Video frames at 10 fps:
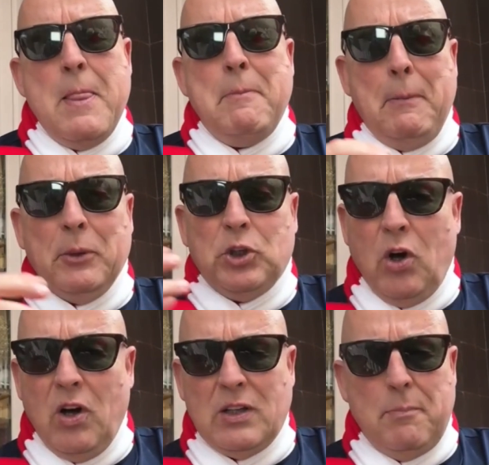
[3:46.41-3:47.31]
people
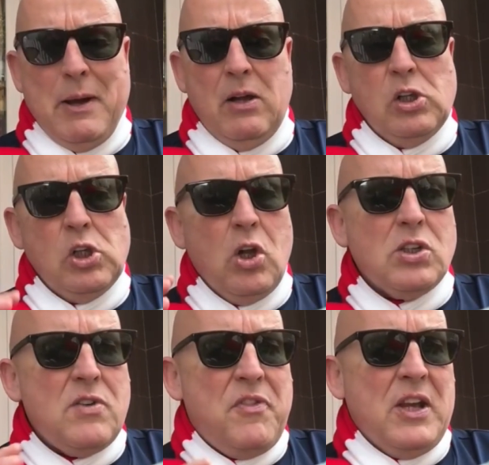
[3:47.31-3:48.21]
talked about
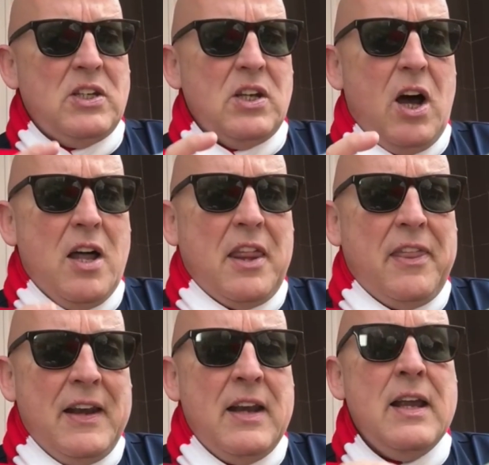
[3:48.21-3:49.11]
lots of things other
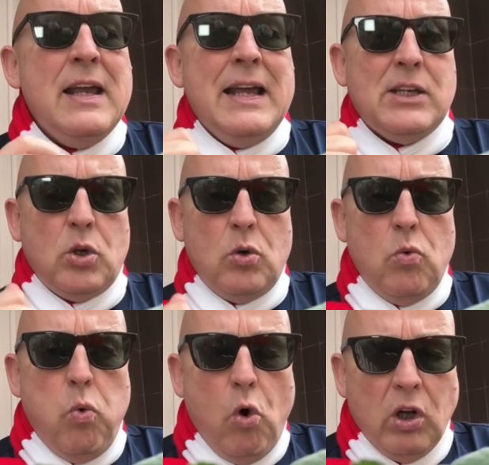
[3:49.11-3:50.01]
than his
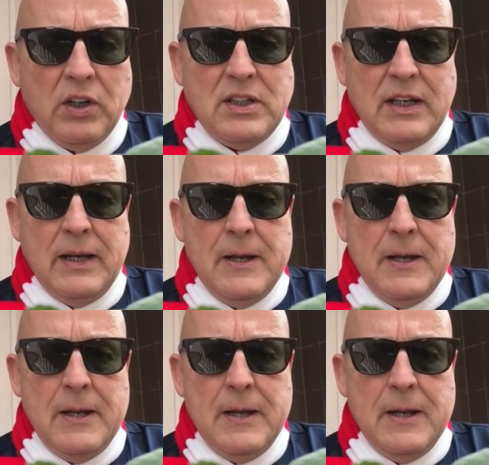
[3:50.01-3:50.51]
quality,